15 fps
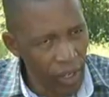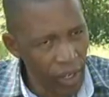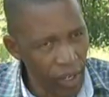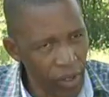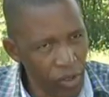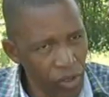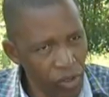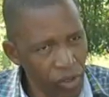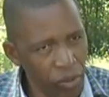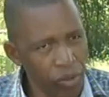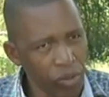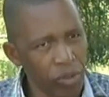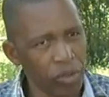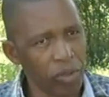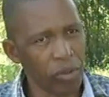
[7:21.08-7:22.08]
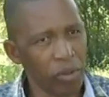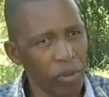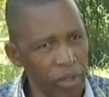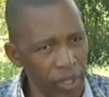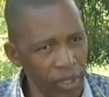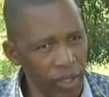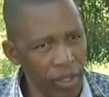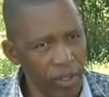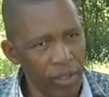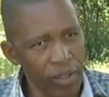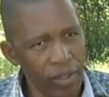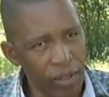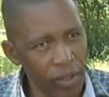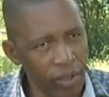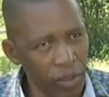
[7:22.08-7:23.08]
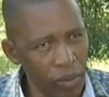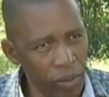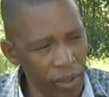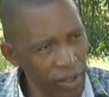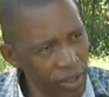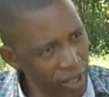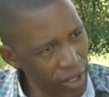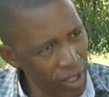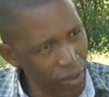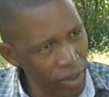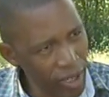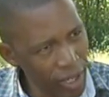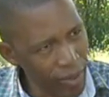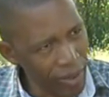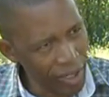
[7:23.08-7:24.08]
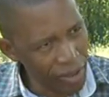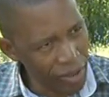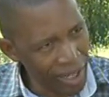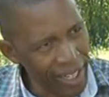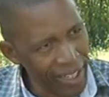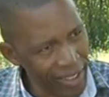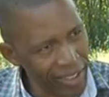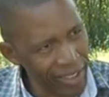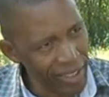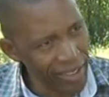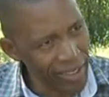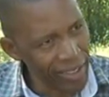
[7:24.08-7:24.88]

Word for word: How soon do you think you will see that becoming a reality?